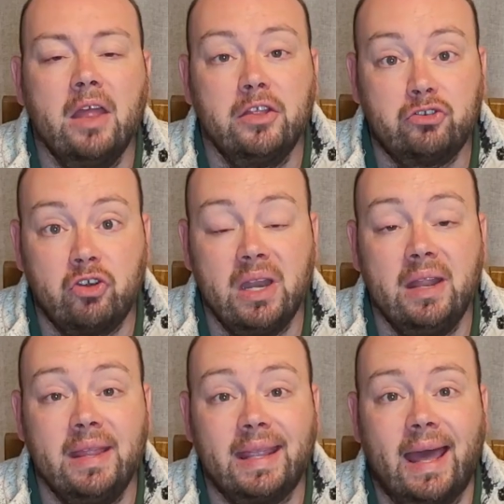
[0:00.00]
The train
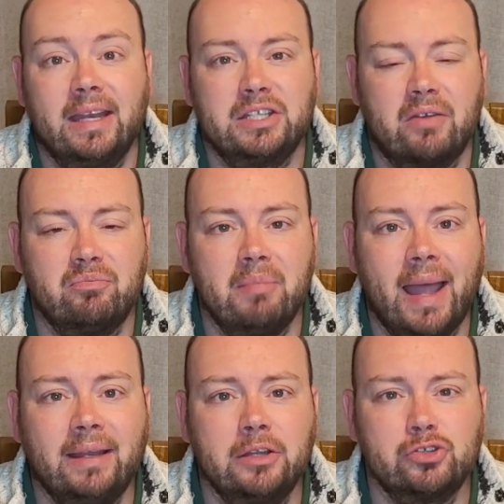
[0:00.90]
and the carriage have
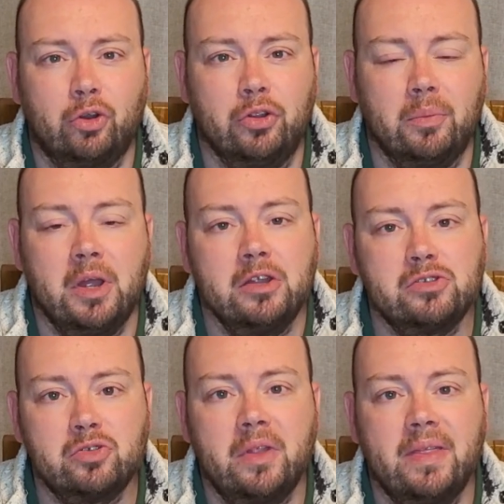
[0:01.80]
magnets on them
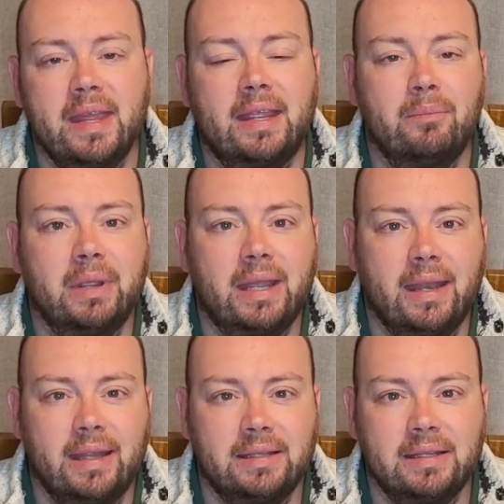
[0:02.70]
so that they can be
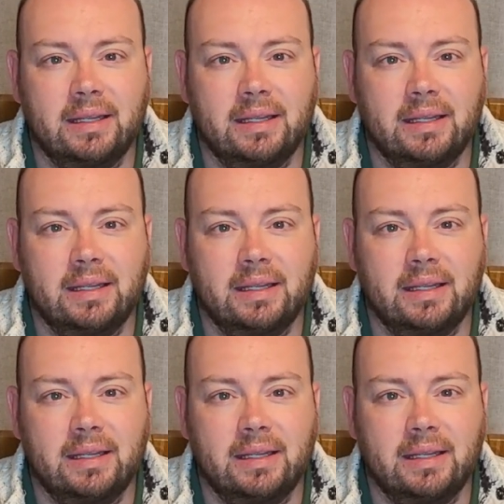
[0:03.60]
connected